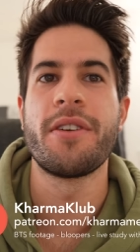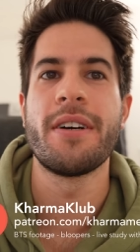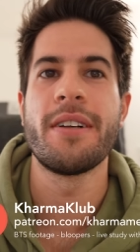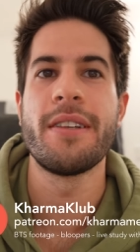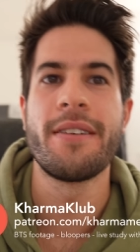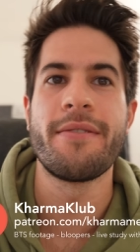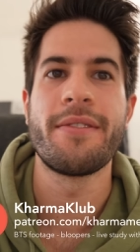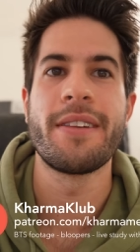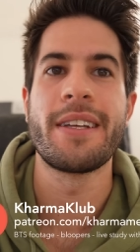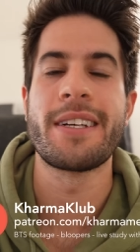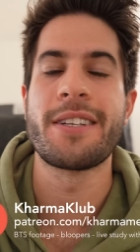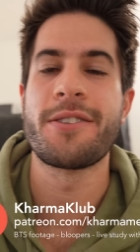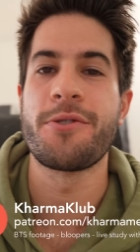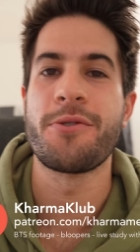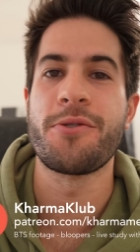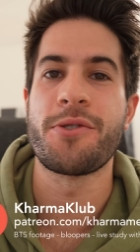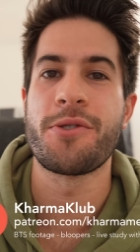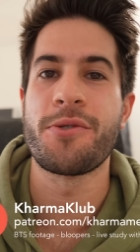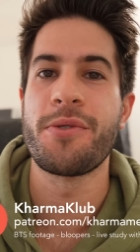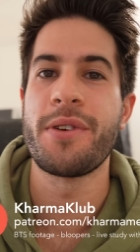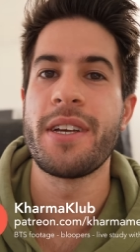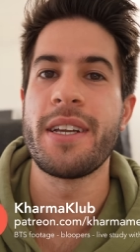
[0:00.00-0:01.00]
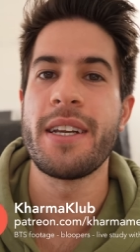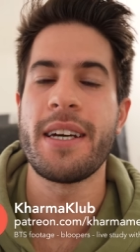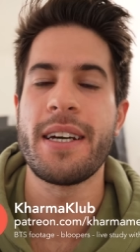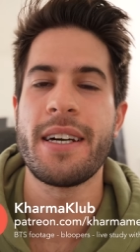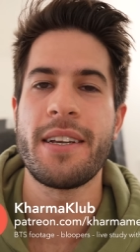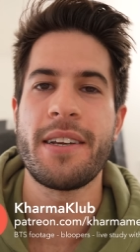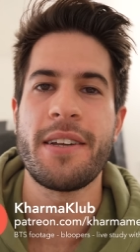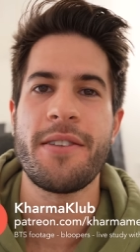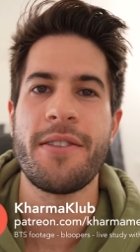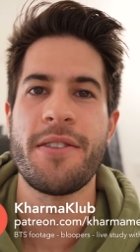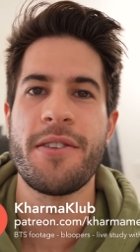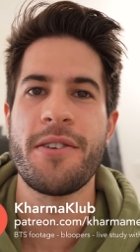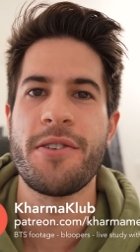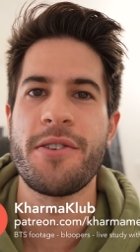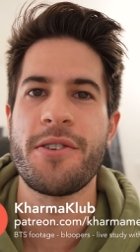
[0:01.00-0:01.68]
I'll leave links on screen and in the